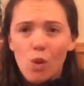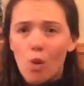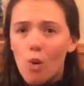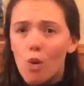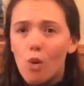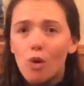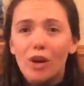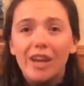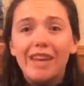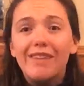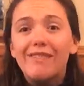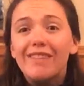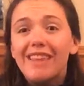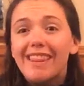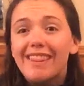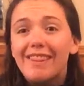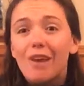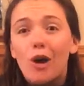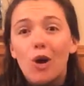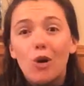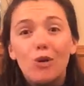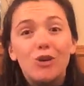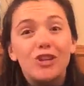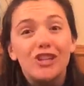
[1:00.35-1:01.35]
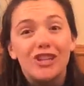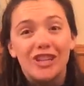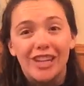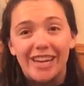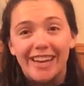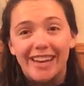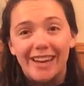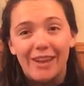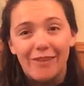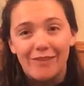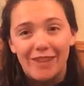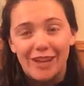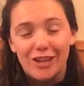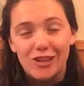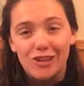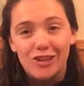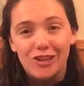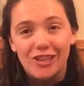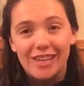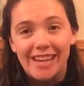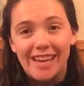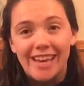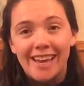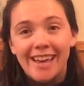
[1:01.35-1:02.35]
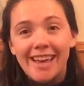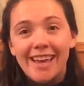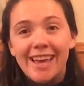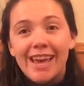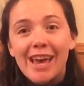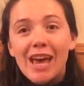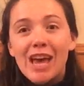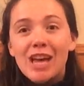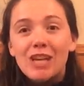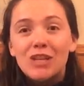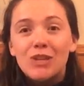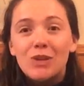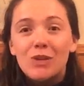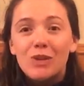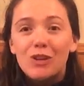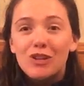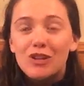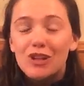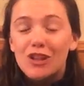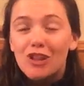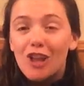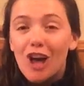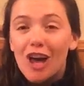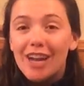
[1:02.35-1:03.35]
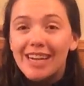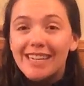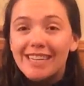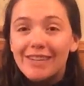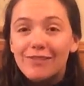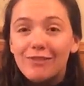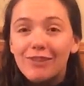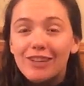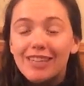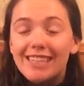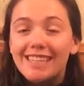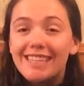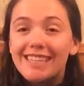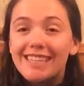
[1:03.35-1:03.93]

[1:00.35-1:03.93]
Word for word: or even the ocean eventually. So there's a lot of different